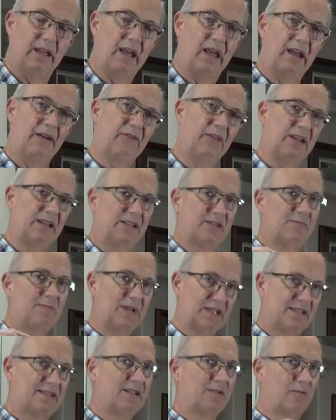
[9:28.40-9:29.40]
Everything is
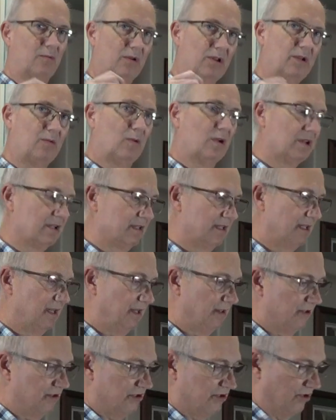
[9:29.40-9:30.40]
mixing really well
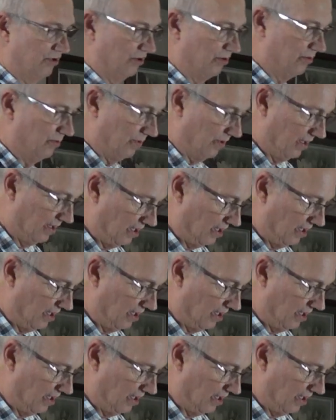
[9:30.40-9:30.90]
together, so